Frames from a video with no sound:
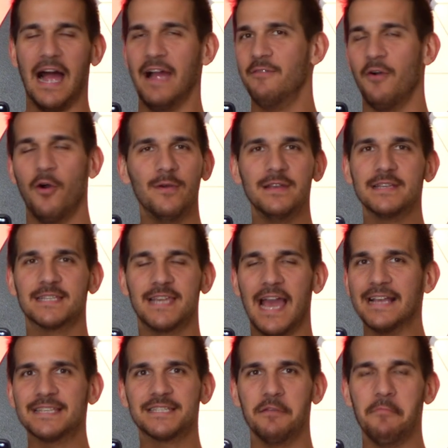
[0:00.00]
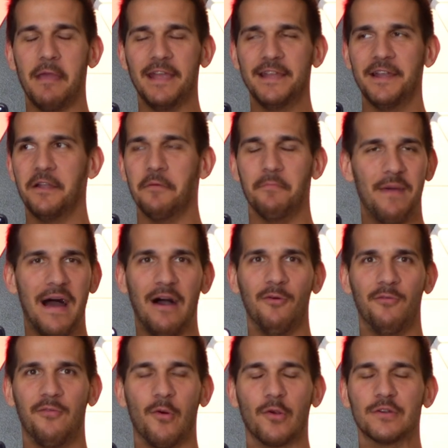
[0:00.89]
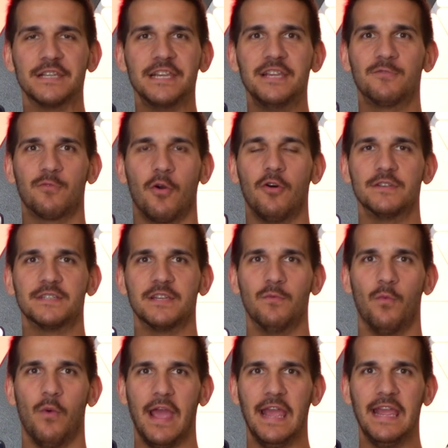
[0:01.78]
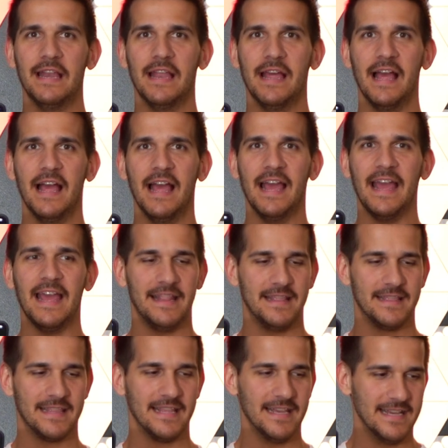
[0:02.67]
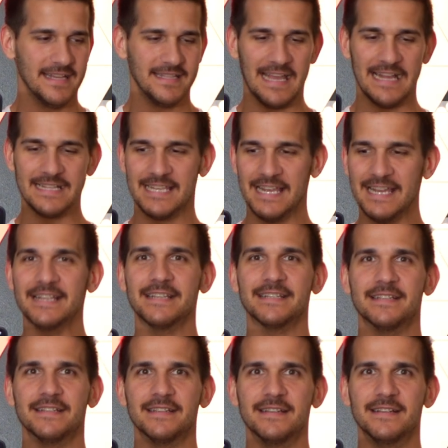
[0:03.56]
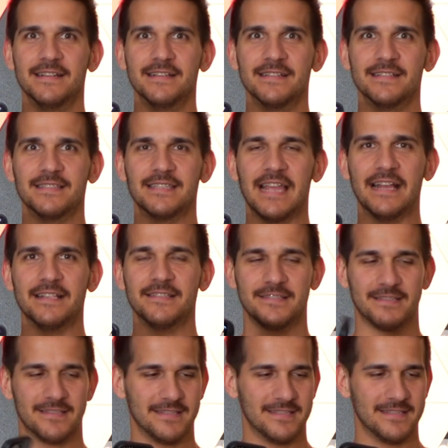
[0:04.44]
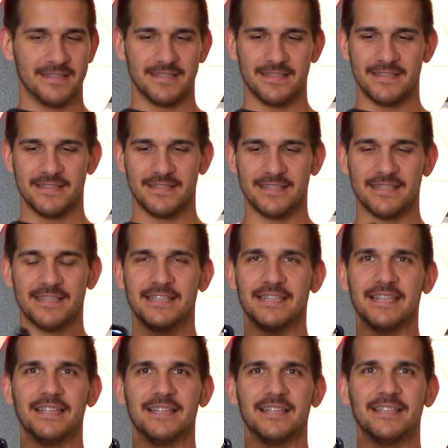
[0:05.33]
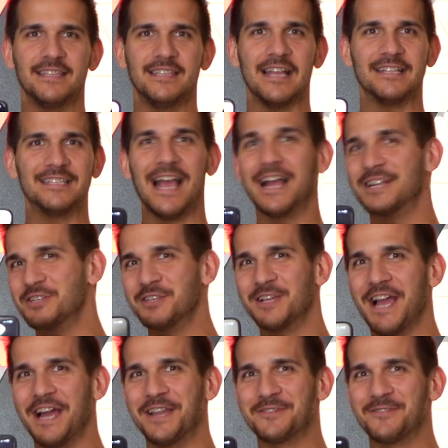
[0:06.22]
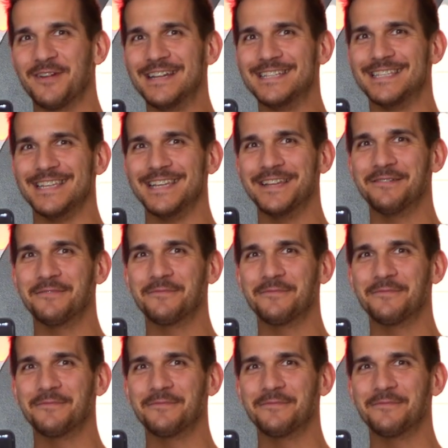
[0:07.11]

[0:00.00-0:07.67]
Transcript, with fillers: I've always guesstimated about 14 rolls in weight, and that's it. That's actually kind of crazy.